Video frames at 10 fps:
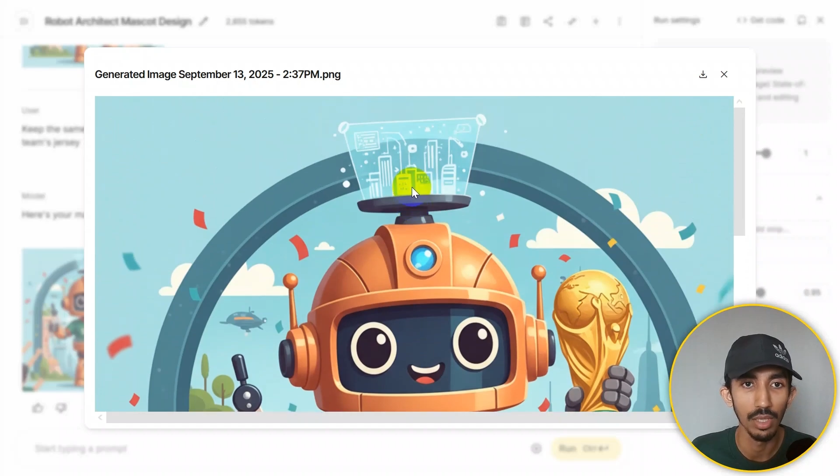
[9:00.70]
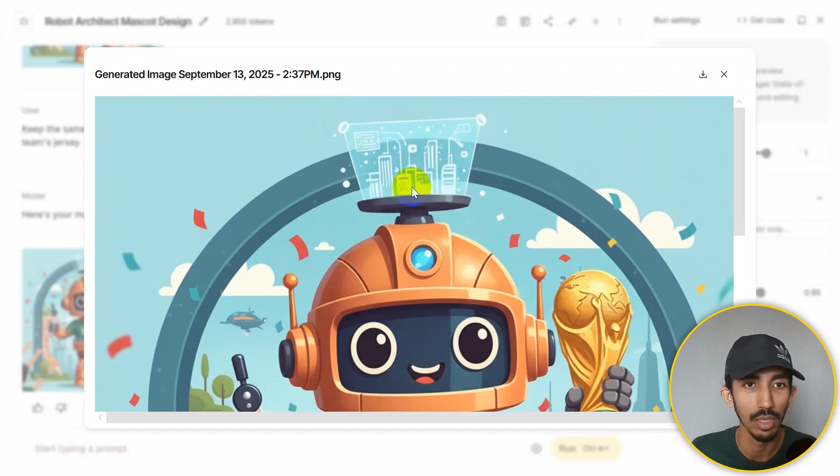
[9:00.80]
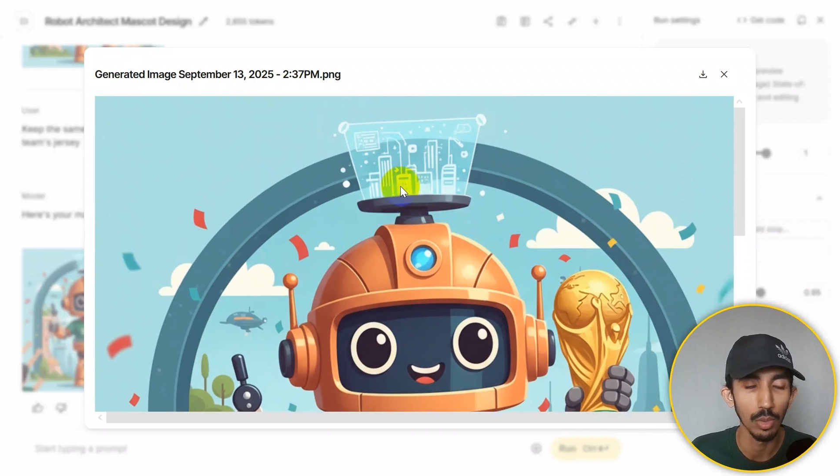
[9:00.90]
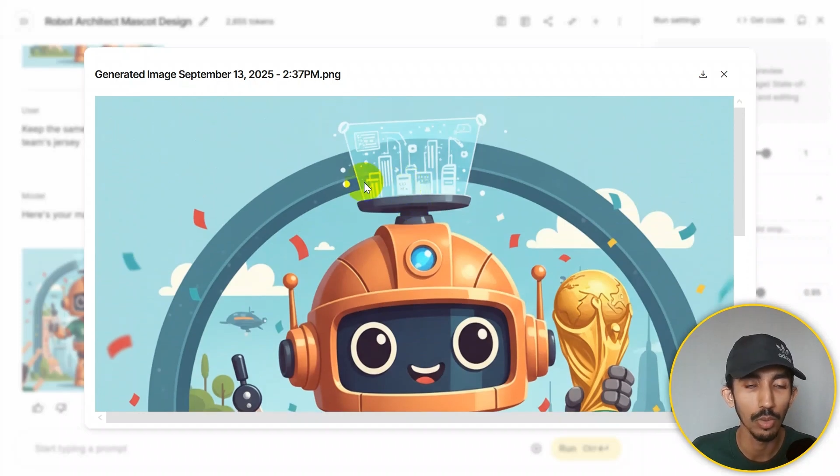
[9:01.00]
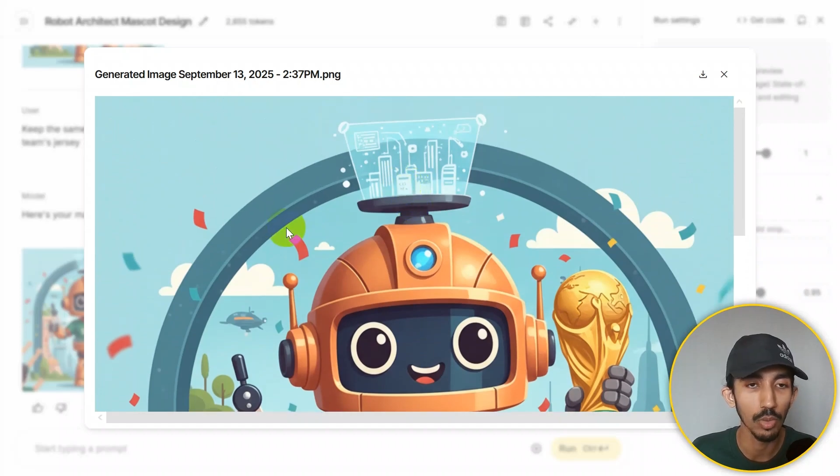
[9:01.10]

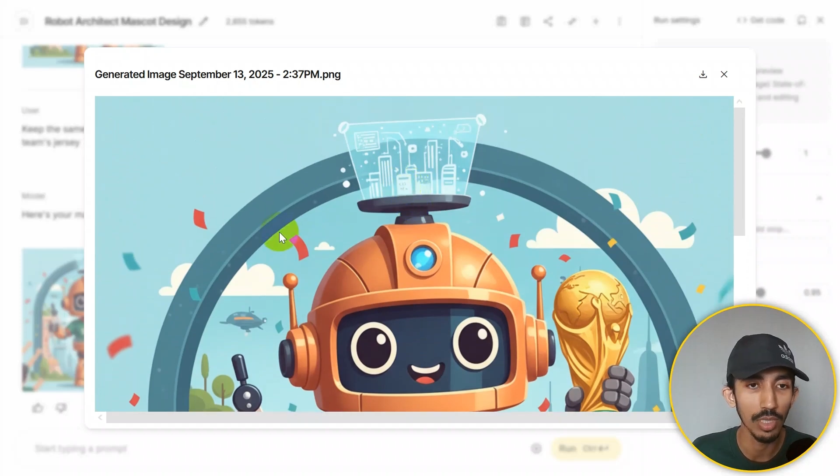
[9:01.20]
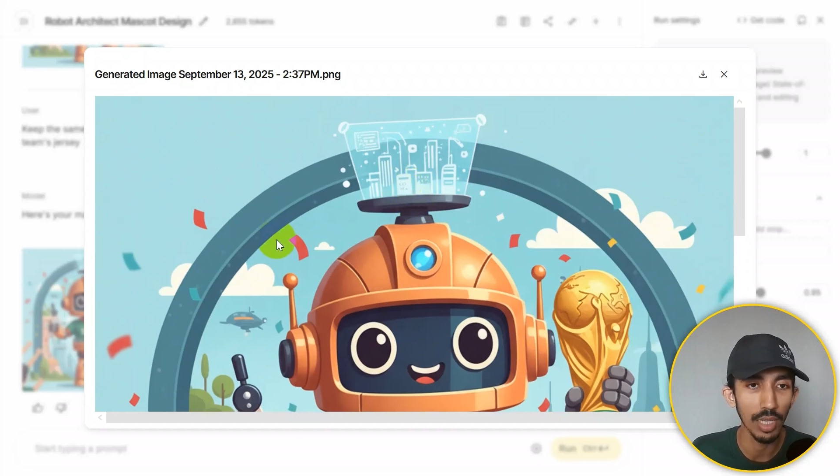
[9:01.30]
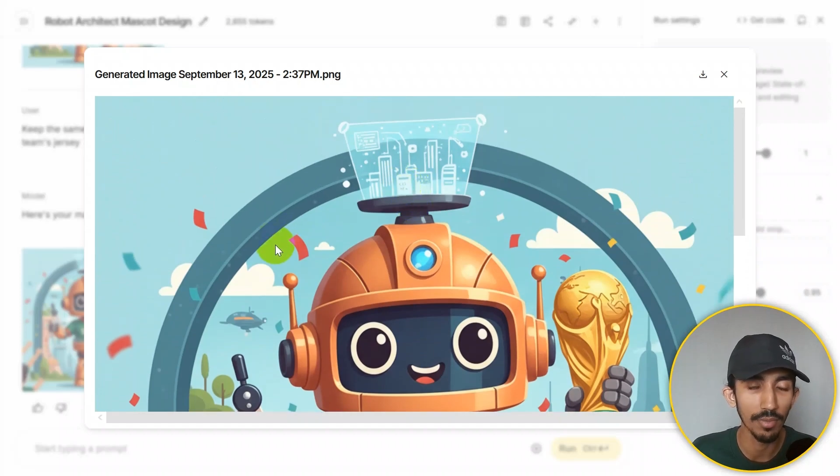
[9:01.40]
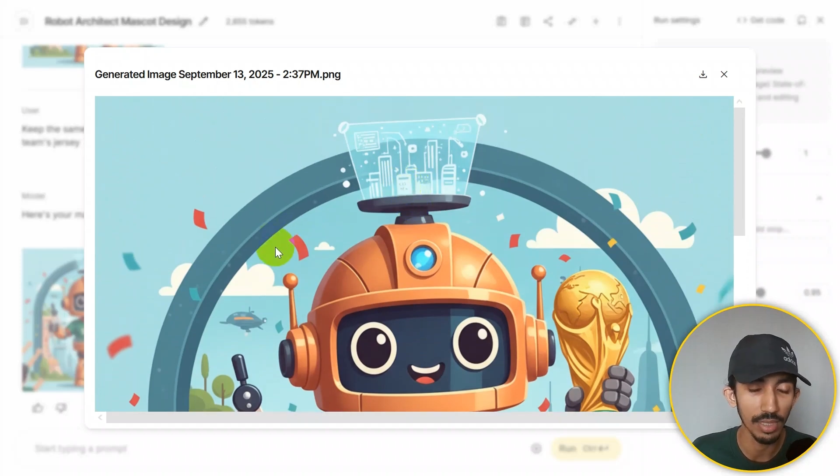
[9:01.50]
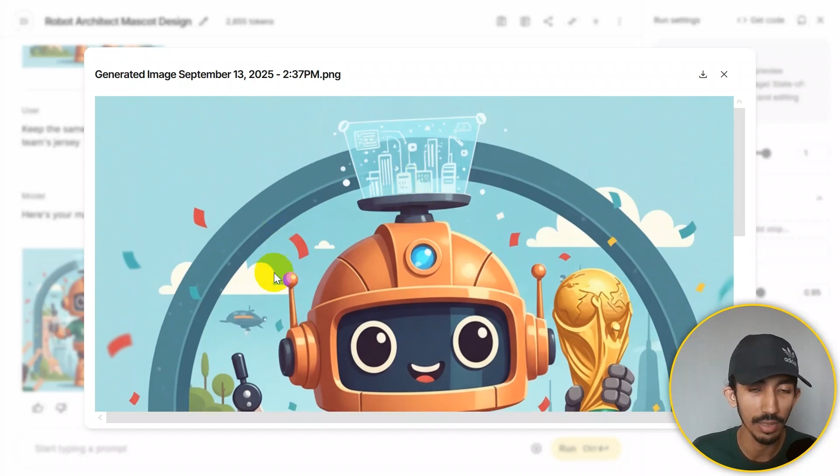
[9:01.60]
We could
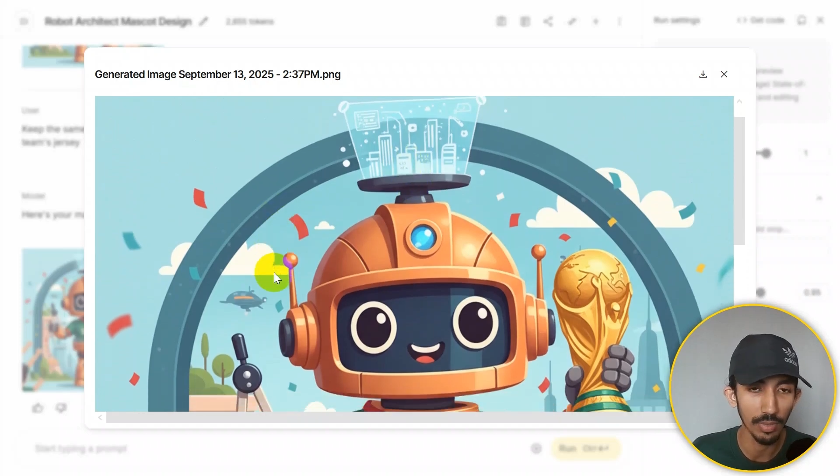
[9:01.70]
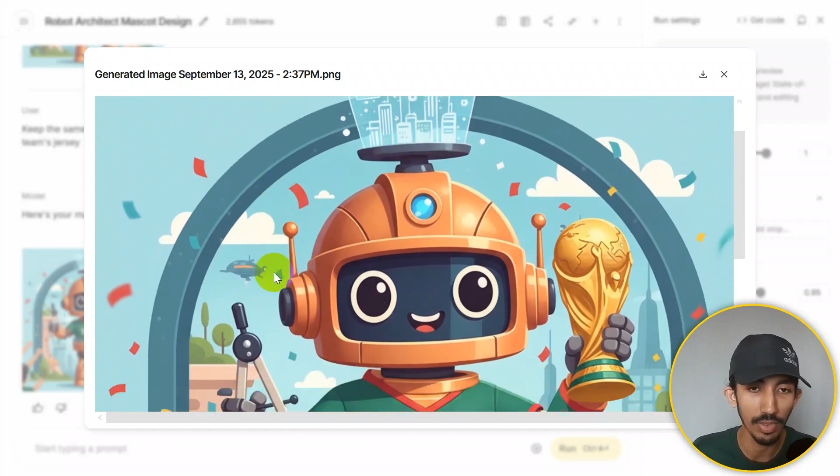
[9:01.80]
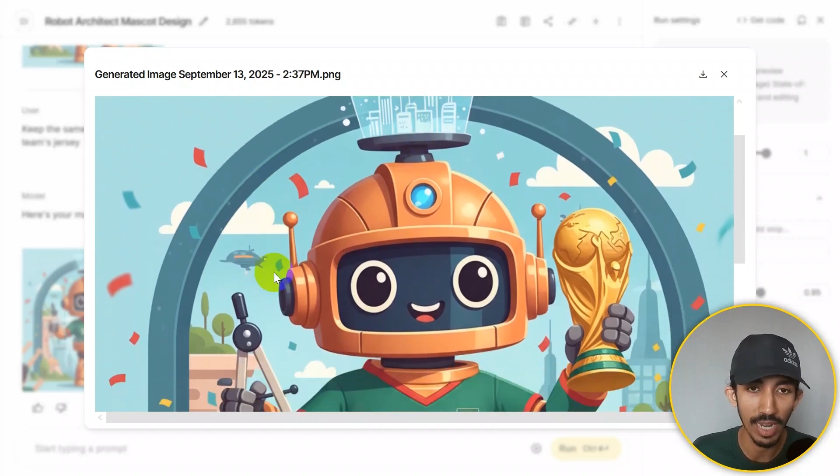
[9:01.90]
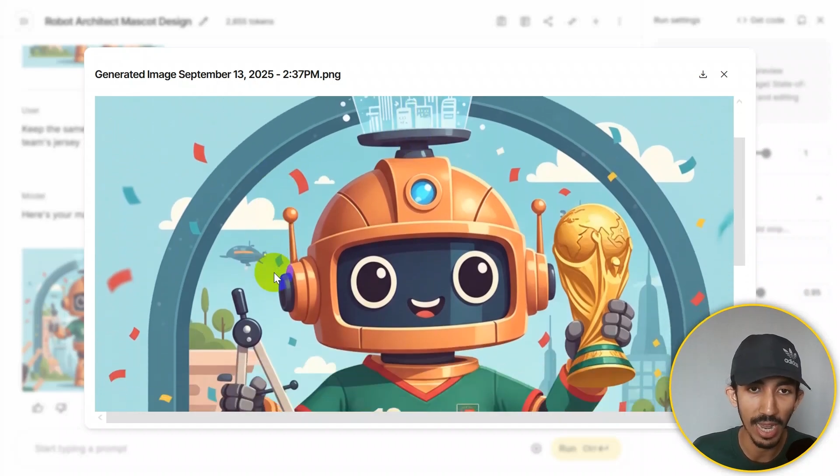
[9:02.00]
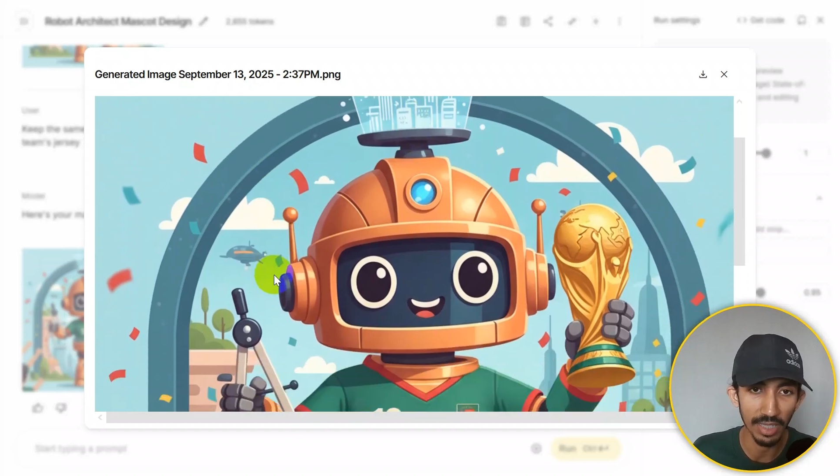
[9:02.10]
have even
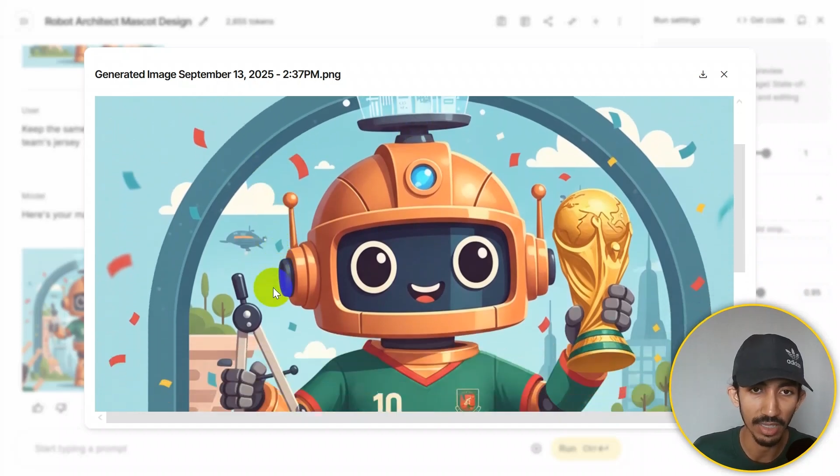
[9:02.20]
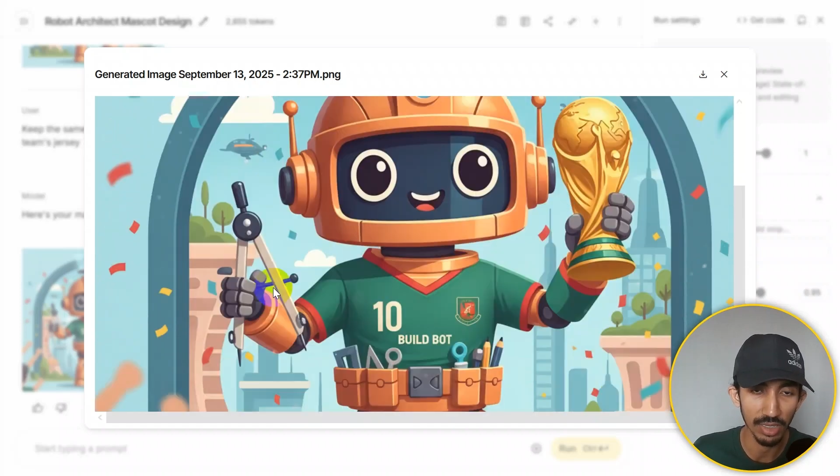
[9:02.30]
add